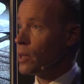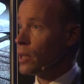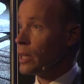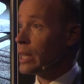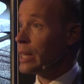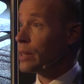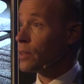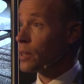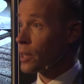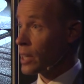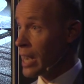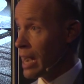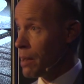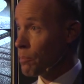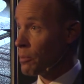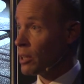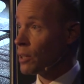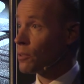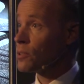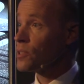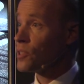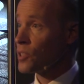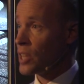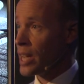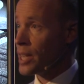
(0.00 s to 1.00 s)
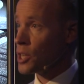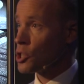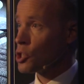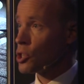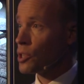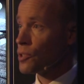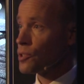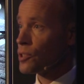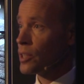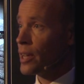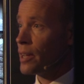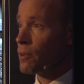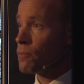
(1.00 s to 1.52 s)
in the coming
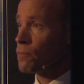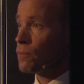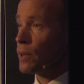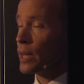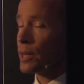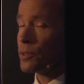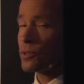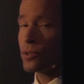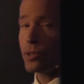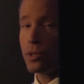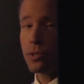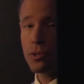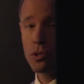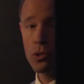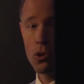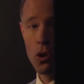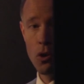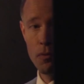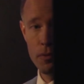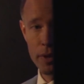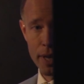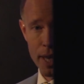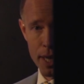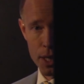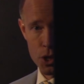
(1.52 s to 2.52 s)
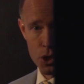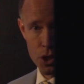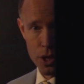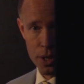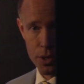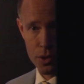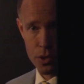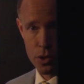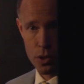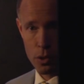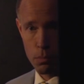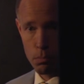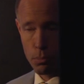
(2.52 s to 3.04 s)
stages and phases of the
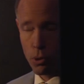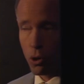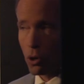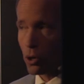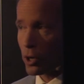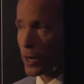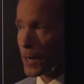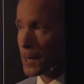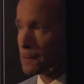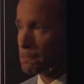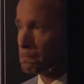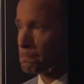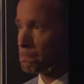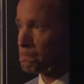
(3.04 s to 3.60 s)
HX program.